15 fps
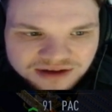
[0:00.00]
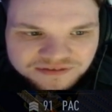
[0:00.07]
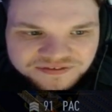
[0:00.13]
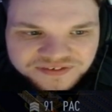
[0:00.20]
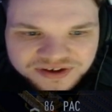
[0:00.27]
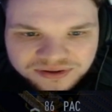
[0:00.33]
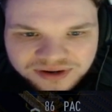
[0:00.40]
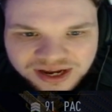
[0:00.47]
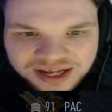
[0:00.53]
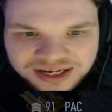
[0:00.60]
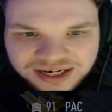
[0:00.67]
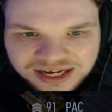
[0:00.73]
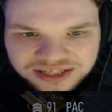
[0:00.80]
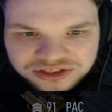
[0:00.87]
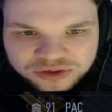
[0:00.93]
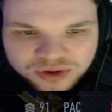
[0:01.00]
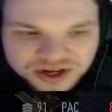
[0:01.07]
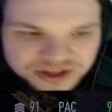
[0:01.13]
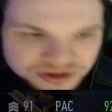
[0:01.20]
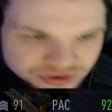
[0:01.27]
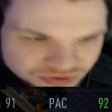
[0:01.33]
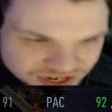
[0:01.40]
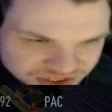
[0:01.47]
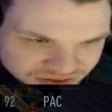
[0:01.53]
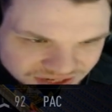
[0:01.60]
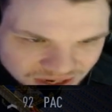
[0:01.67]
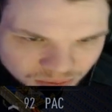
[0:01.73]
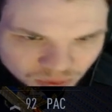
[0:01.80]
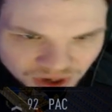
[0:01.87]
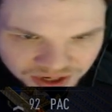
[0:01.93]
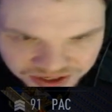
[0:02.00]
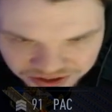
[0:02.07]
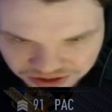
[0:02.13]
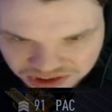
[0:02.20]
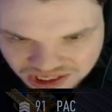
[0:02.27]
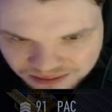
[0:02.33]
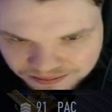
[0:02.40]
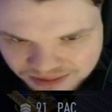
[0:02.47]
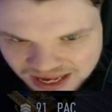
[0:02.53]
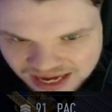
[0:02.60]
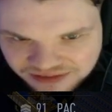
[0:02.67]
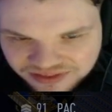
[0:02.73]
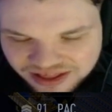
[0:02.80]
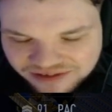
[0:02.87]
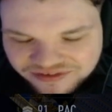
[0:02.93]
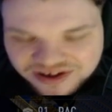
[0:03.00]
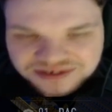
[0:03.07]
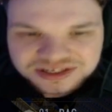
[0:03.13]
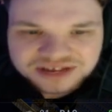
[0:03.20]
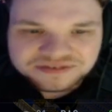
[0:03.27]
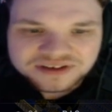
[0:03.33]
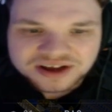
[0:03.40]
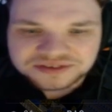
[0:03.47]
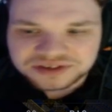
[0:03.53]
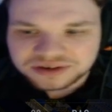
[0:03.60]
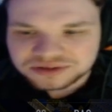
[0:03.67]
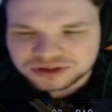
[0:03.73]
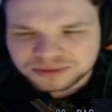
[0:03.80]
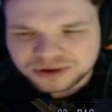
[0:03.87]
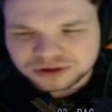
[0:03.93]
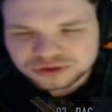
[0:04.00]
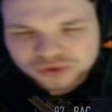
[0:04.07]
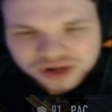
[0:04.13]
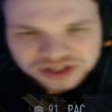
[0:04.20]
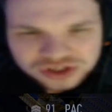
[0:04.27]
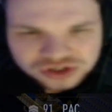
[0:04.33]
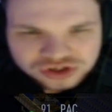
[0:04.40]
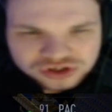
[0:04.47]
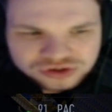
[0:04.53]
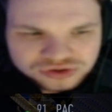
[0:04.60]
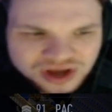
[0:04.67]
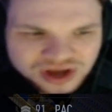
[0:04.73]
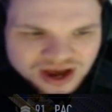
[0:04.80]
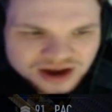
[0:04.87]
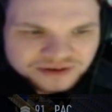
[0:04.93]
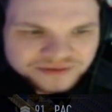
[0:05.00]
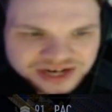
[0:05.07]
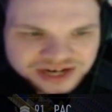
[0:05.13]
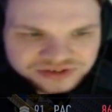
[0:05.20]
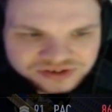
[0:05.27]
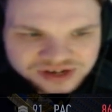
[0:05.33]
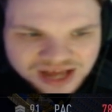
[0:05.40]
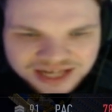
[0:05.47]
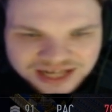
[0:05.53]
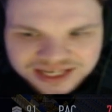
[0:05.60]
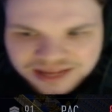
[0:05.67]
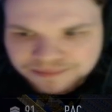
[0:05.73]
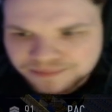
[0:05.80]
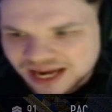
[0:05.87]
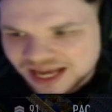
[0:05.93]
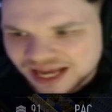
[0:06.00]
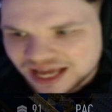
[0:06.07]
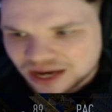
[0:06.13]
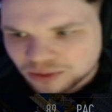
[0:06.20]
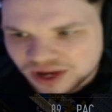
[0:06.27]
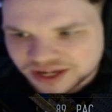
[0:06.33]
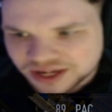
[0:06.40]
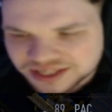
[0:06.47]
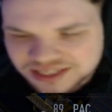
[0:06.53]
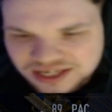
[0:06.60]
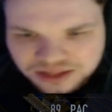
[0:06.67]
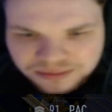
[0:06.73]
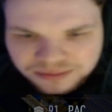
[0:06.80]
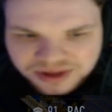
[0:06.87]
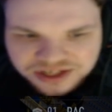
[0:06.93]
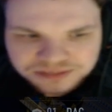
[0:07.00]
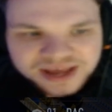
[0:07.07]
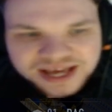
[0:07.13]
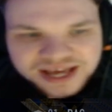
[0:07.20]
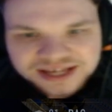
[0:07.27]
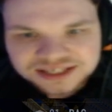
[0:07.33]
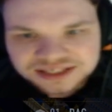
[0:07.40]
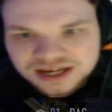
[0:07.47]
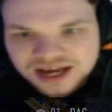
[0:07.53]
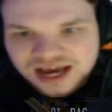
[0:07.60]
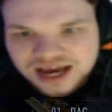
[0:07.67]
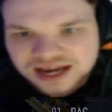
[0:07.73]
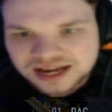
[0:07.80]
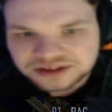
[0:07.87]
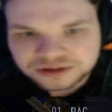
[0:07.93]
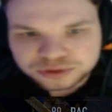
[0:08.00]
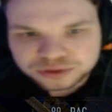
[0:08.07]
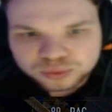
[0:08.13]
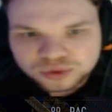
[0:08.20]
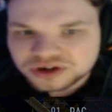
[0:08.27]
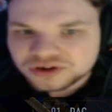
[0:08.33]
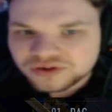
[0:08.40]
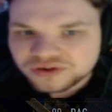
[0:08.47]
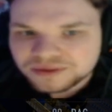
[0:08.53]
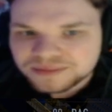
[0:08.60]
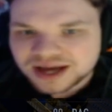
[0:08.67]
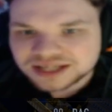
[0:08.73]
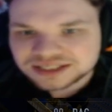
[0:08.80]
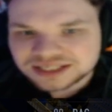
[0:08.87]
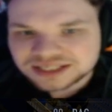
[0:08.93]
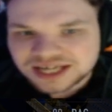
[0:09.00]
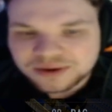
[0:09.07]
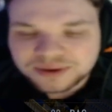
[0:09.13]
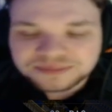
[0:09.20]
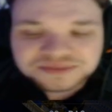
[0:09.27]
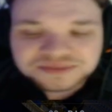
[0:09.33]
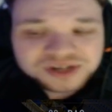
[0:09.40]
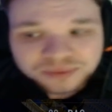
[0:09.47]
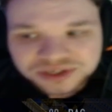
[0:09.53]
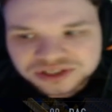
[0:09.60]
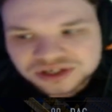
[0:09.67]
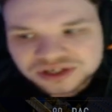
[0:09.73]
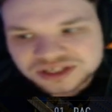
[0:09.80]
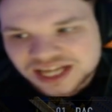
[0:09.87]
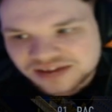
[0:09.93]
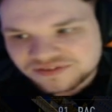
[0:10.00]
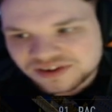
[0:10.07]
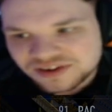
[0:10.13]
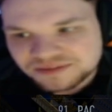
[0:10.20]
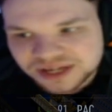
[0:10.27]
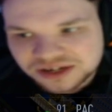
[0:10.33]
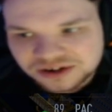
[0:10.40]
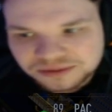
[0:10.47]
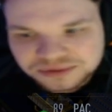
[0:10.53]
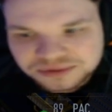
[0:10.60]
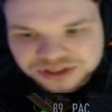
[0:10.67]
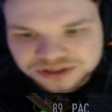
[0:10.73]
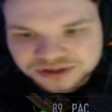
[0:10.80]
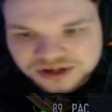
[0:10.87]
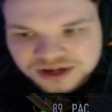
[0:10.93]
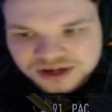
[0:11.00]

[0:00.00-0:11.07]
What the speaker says: feel like do I use Rashford out wide and use Dembele for that 5-star up top, or do I just use Rashford and Dembele out wide because they got the most pace, and then use Werner and Martial up top, which could definitely be an option